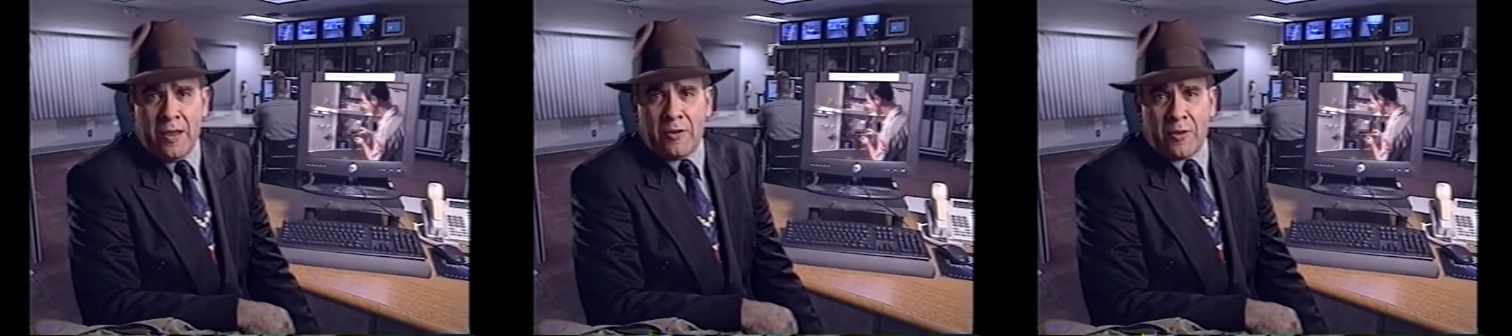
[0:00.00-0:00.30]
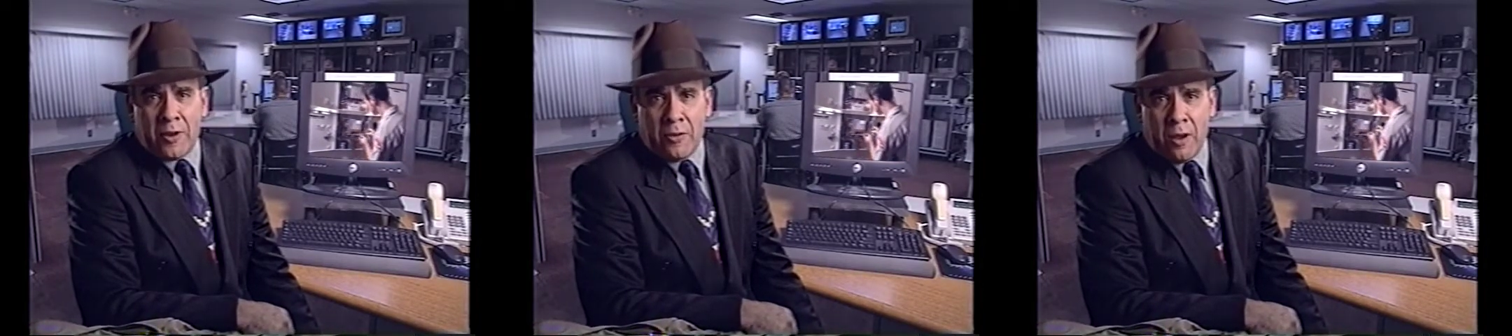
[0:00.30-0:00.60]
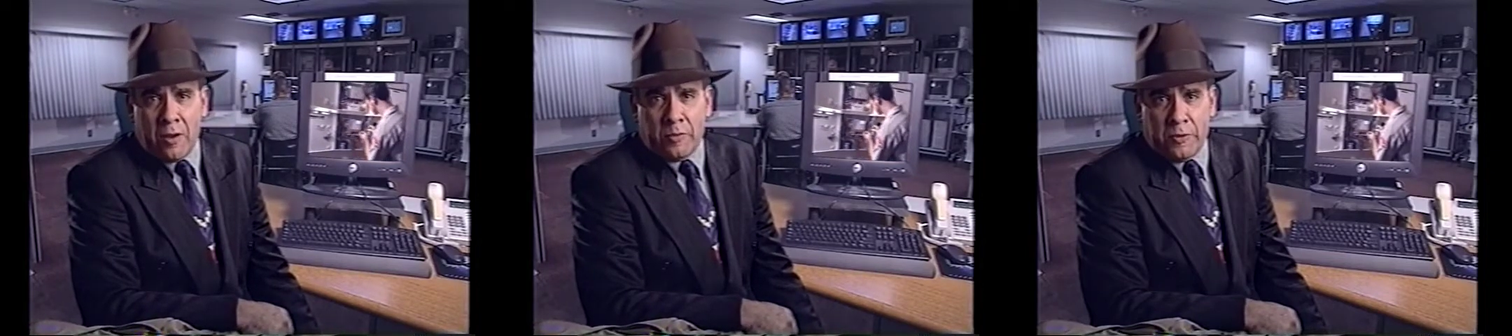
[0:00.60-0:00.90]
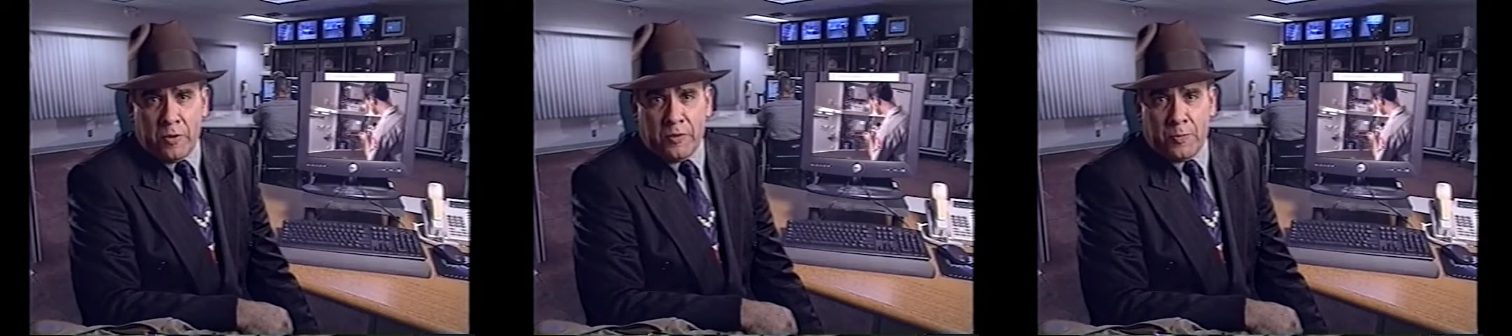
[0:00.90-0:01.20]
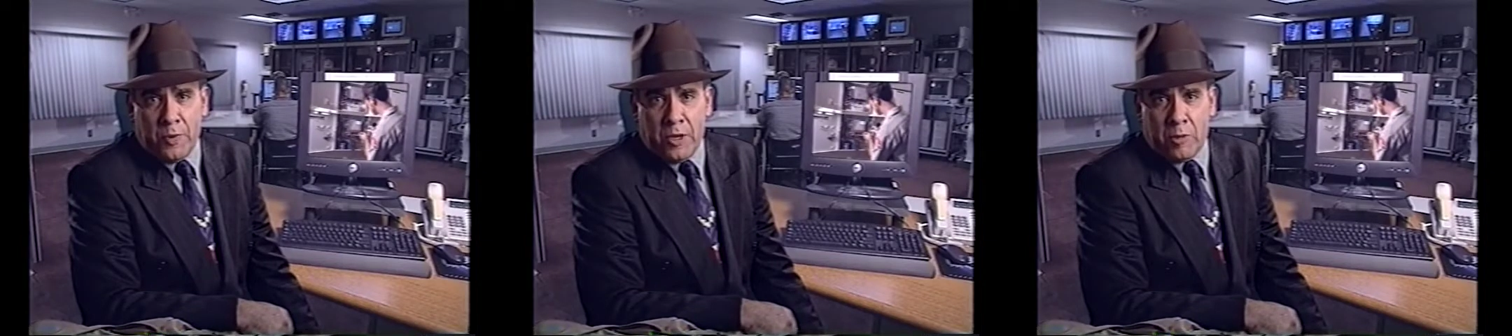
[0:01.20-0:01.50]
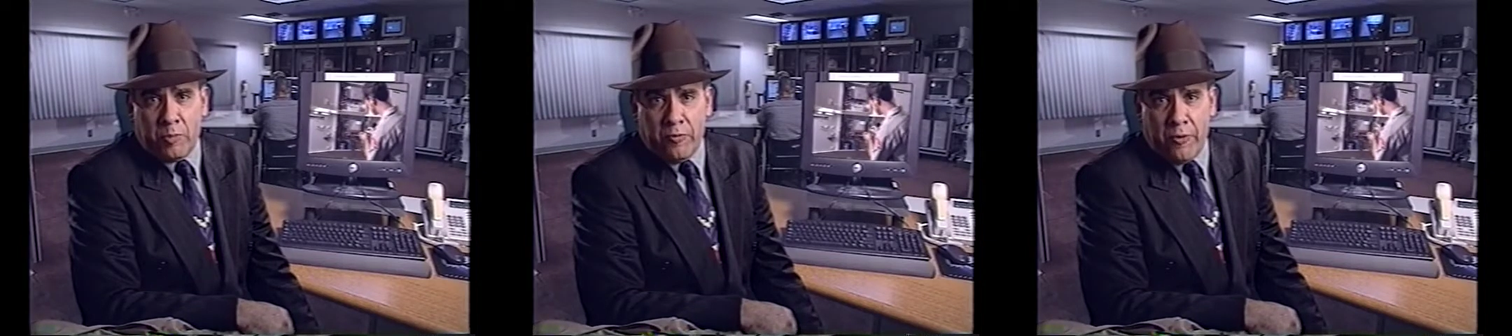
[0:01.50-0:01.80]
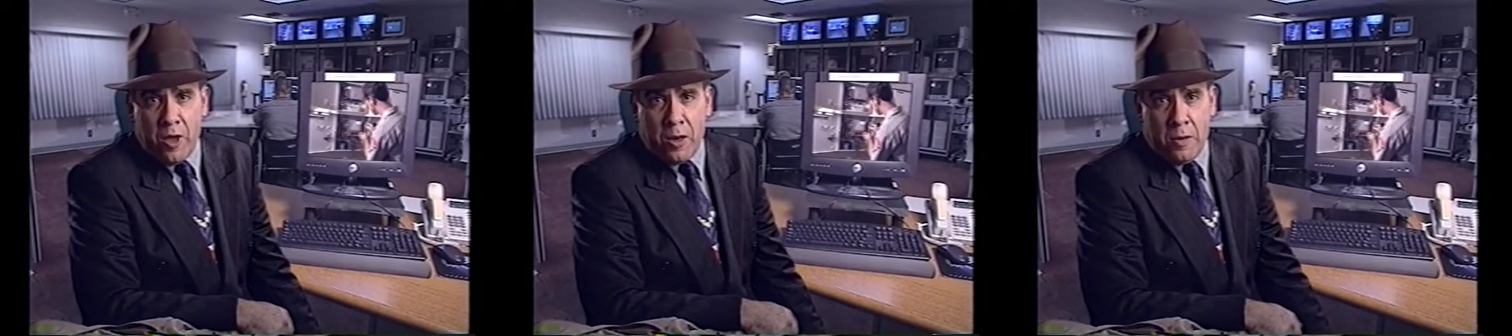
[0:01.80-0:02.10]
to the alarm service being
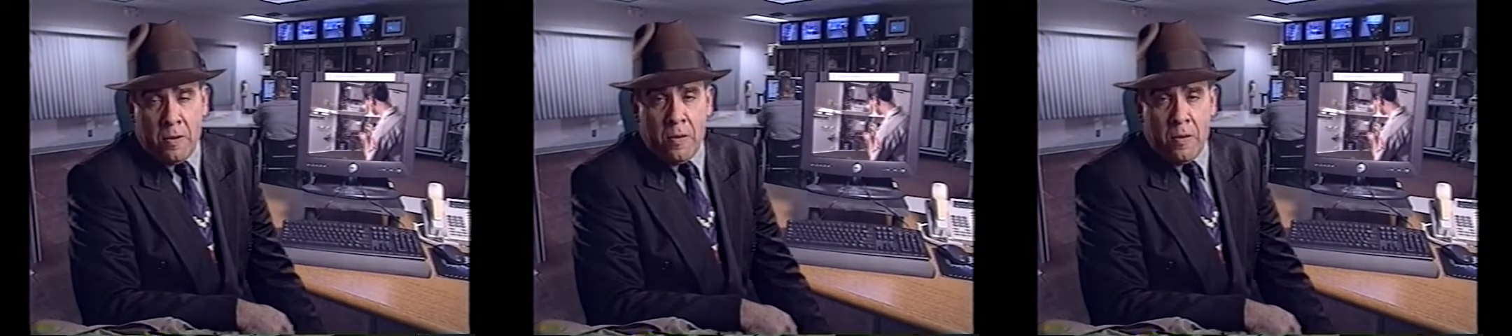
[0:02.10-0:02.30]
provided.